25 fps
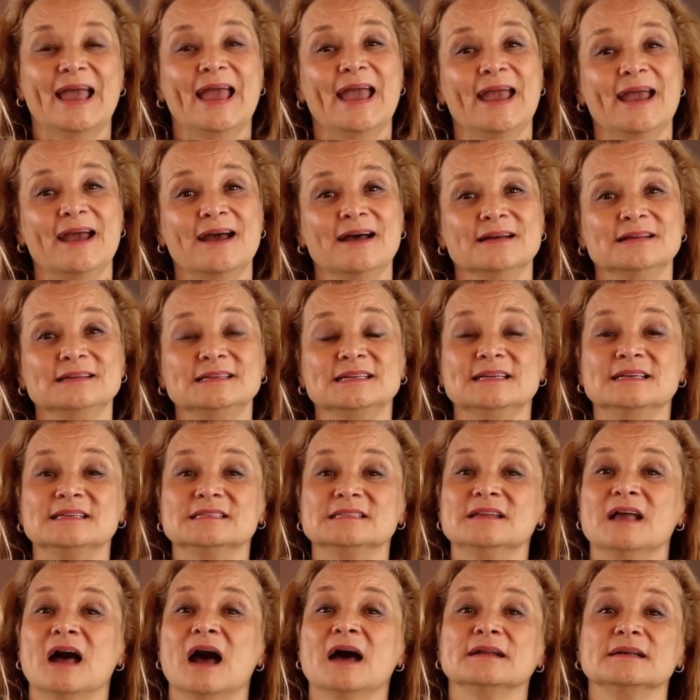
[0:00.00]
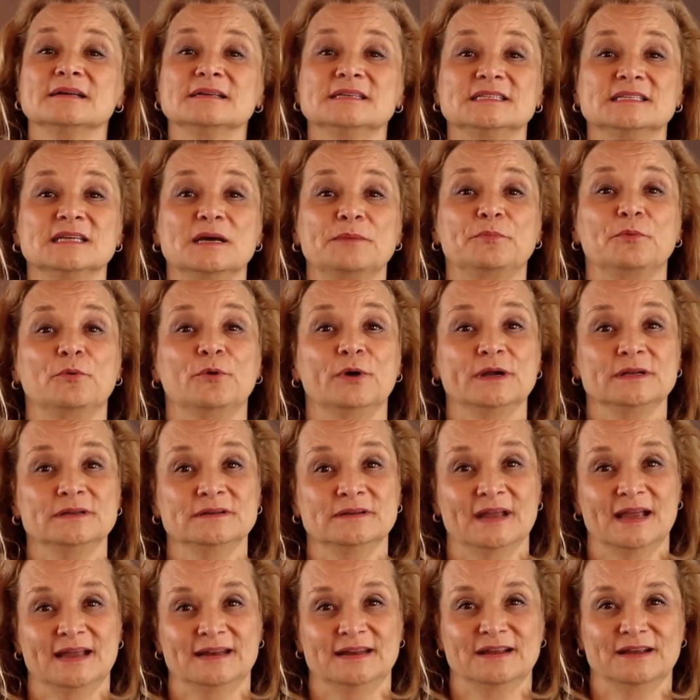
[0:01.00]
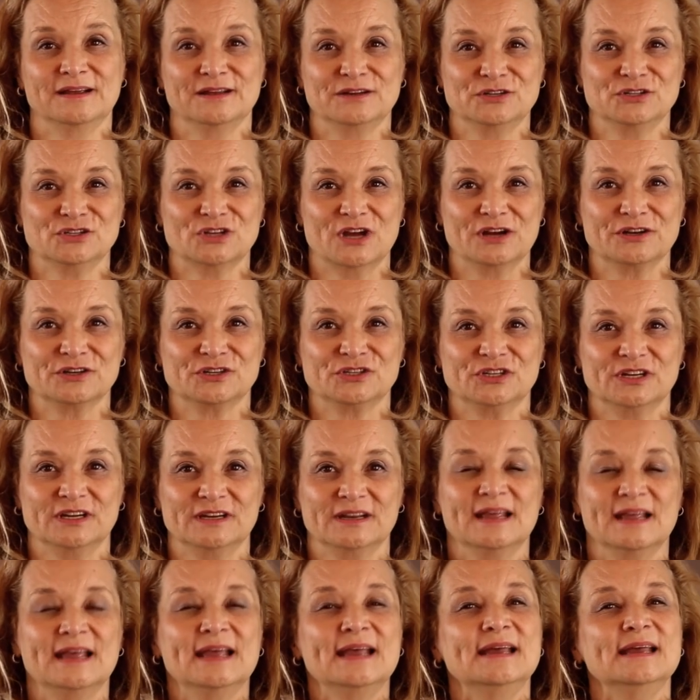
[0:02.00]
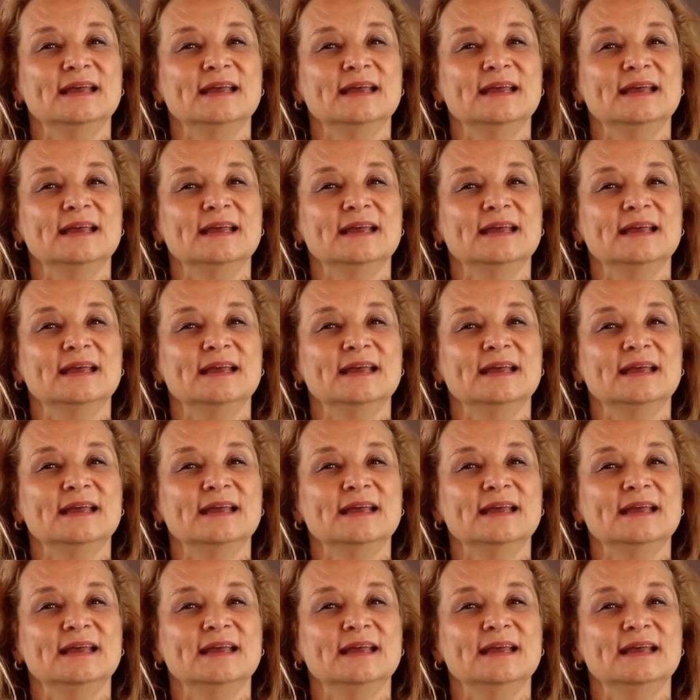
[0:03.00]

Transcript: And is not a subordinating conjunction.